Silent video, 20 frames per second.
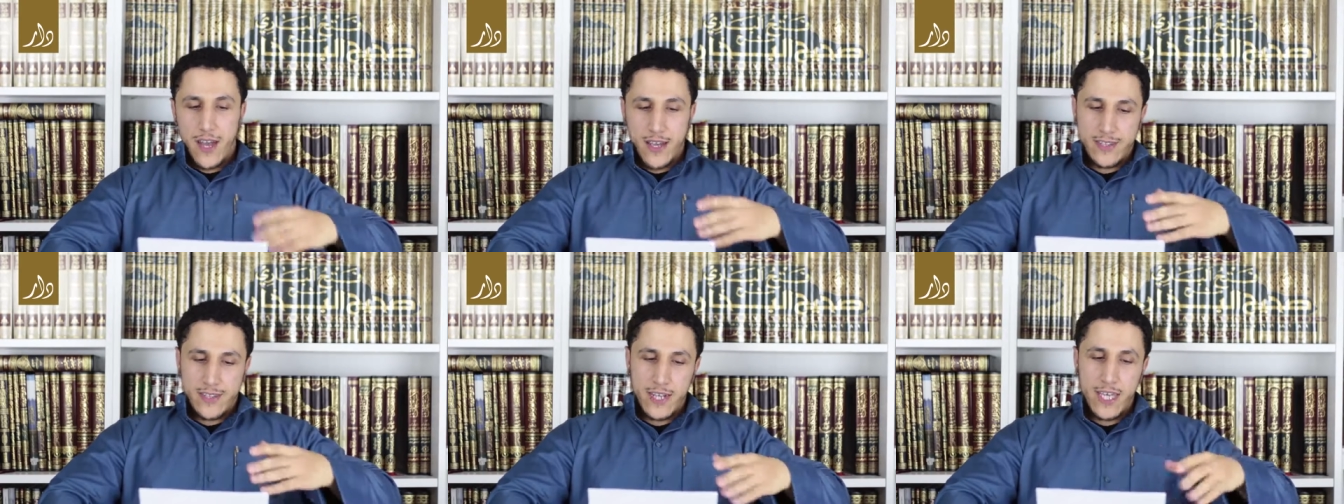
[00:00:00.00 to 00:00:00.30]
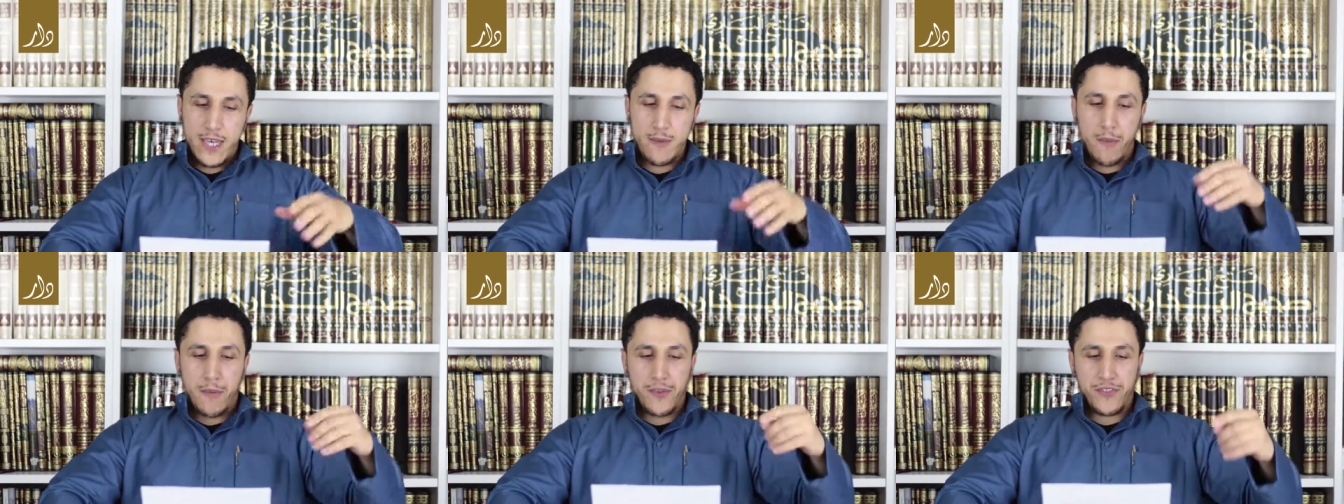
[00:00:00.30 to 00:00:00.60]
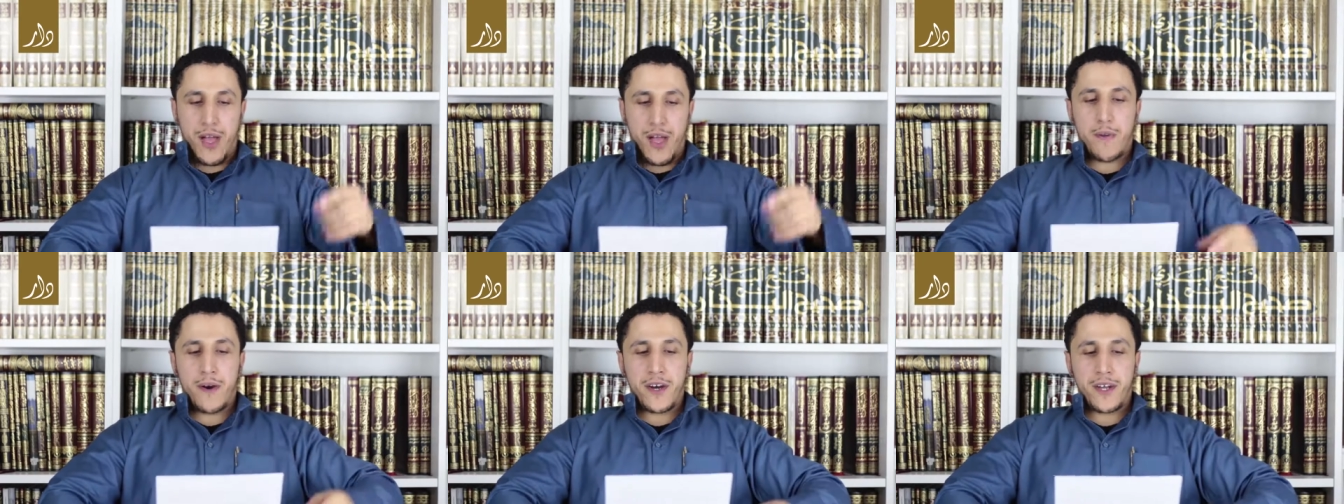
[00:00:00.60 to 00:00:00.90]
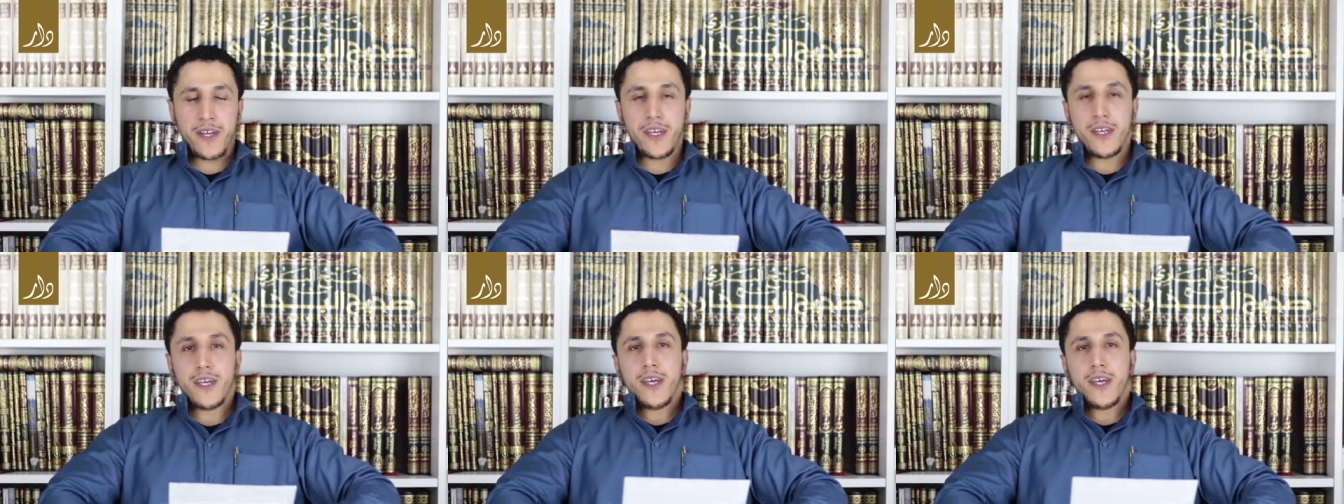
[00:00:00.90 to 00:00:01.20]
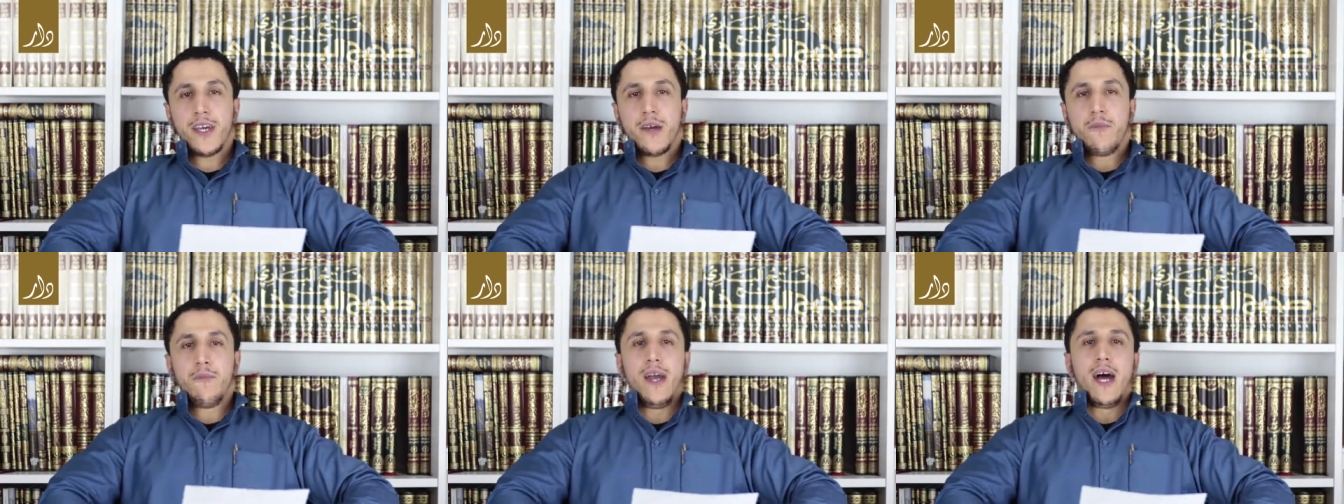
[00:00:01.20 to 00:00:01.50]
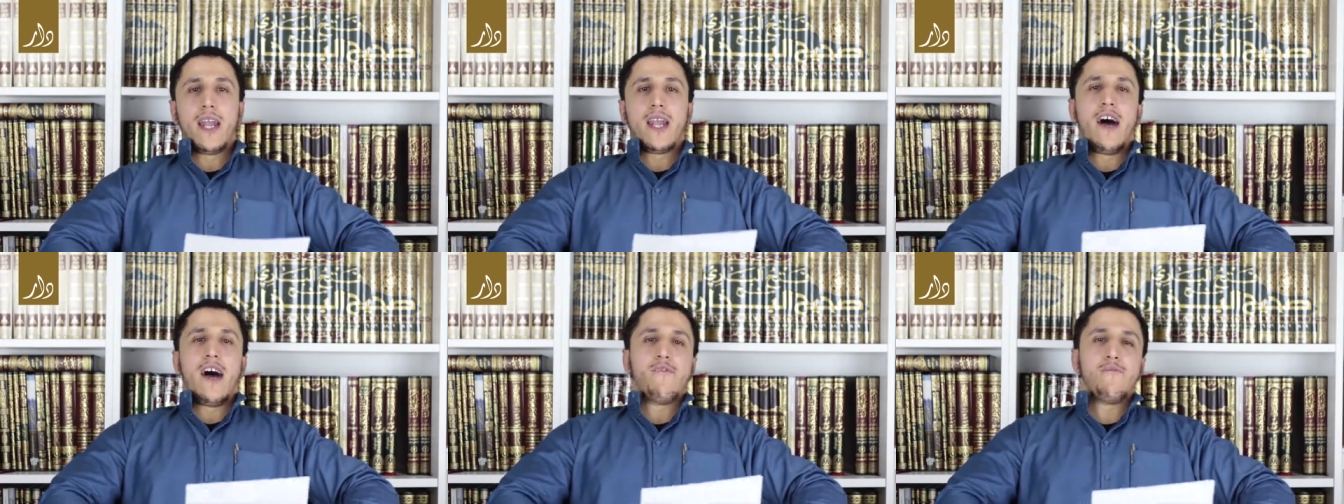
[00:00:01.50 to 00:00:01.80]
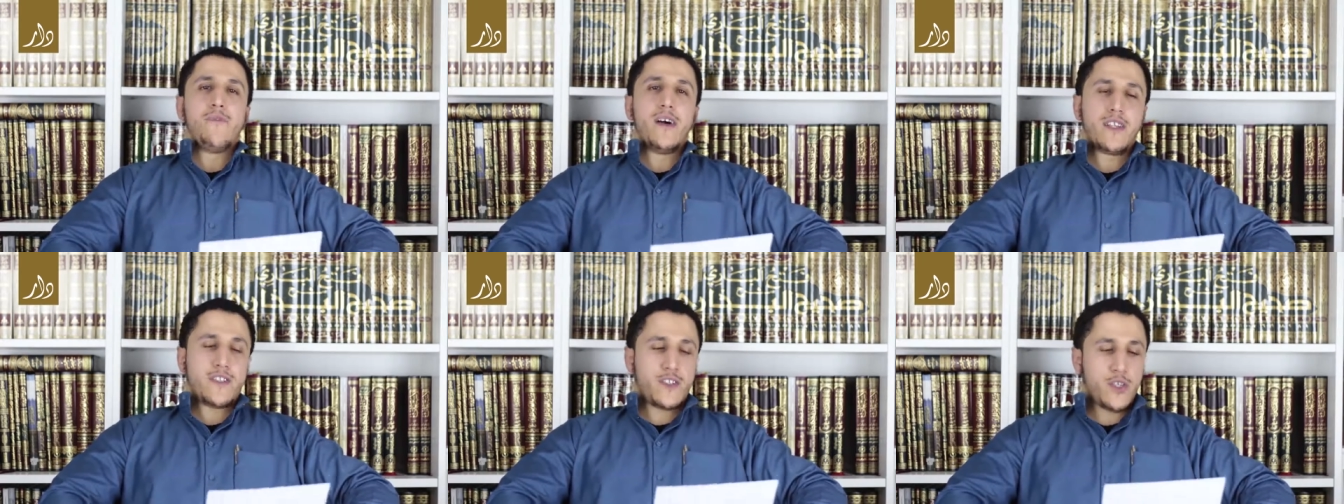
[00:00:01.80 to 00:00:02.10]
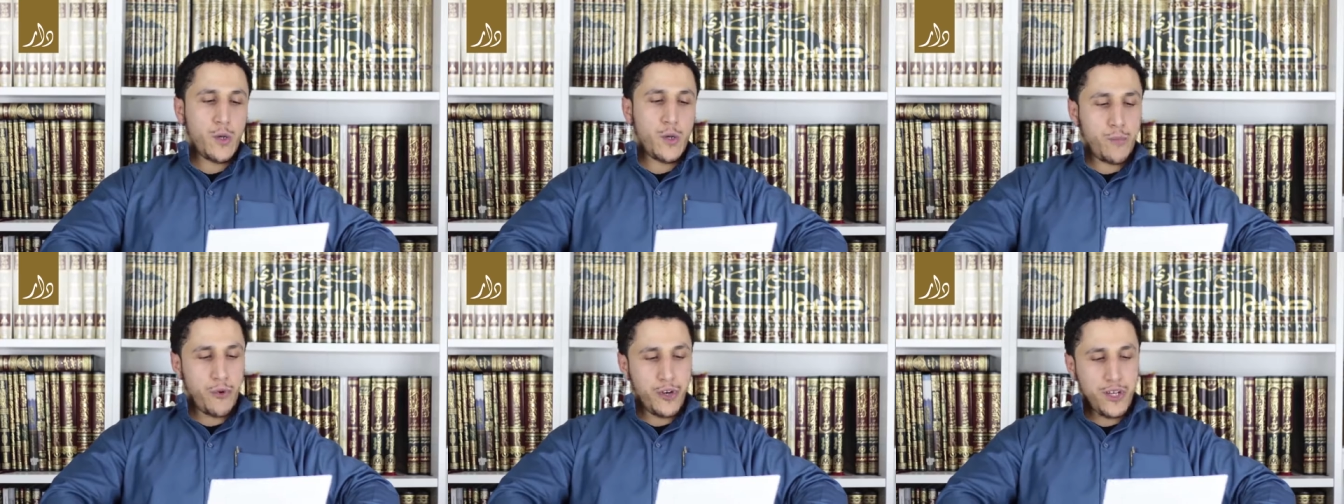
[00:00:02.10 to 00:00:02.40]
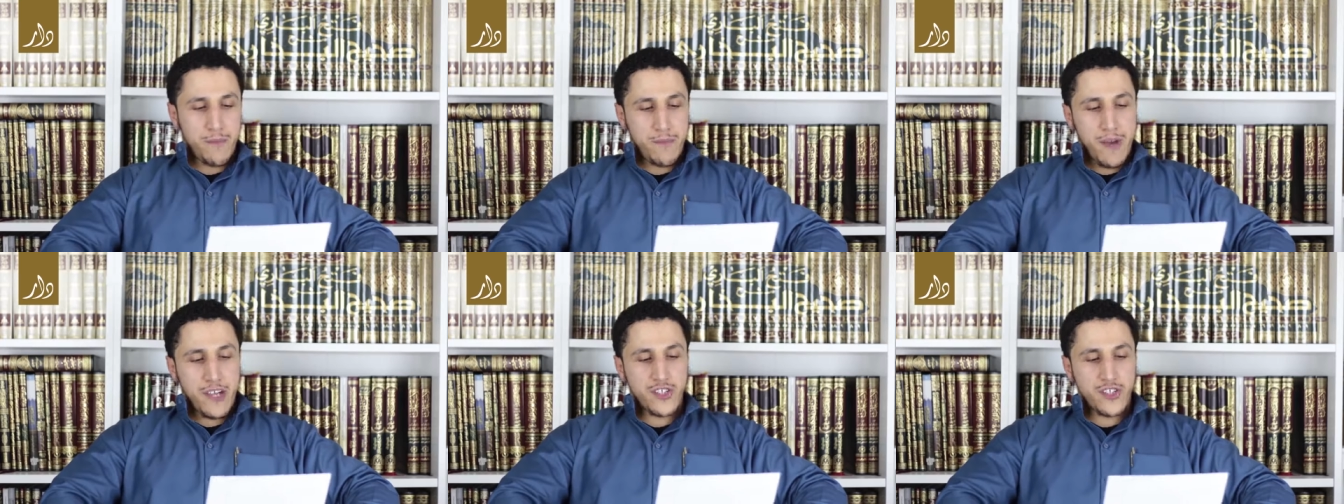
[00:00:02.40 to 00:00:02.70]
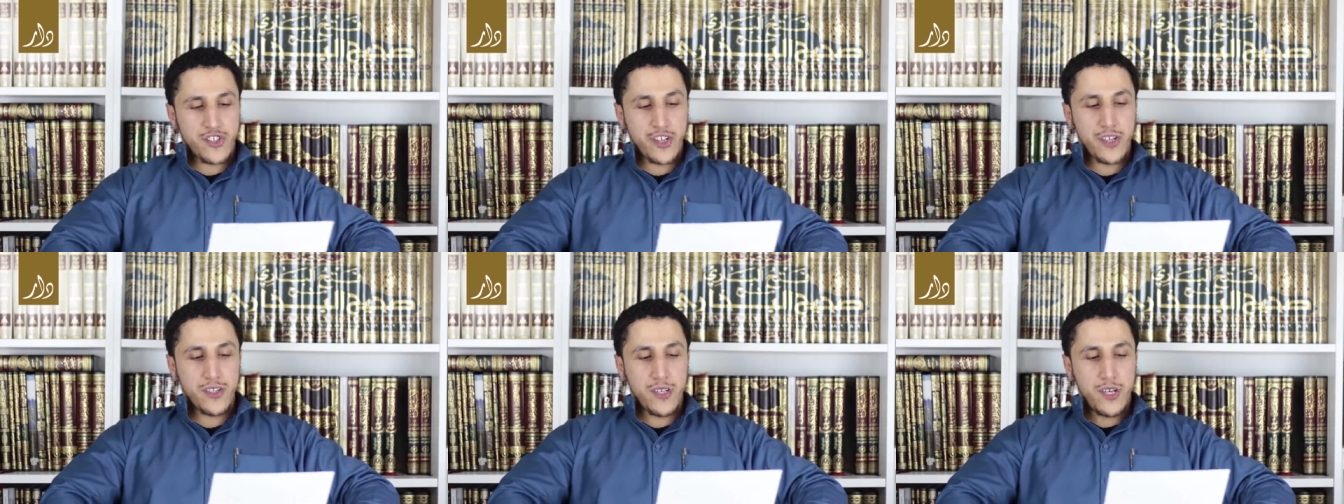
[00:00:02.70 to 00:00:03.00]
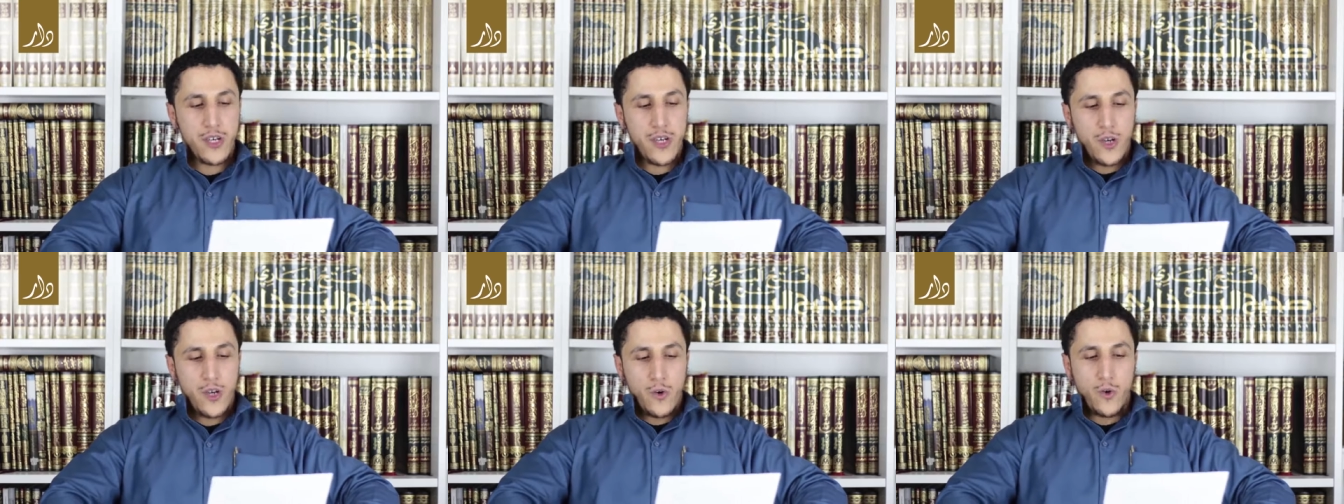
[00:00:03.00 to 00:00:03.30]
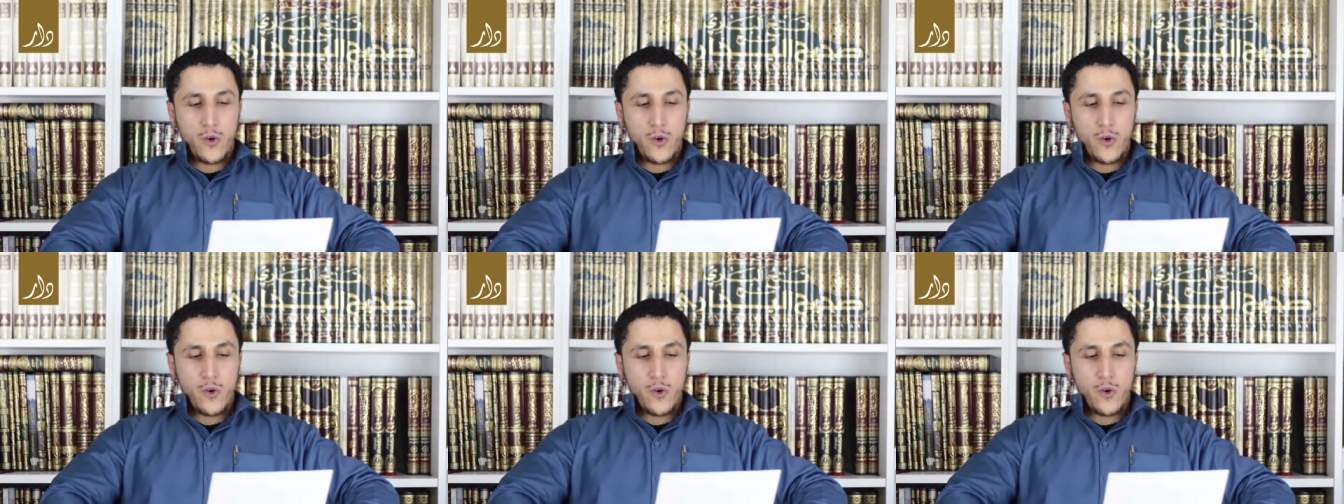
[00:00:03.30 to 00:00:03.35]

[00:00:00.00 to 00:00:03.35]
As Imam al-Tabari, may Allah have mercy upon him, mentioned,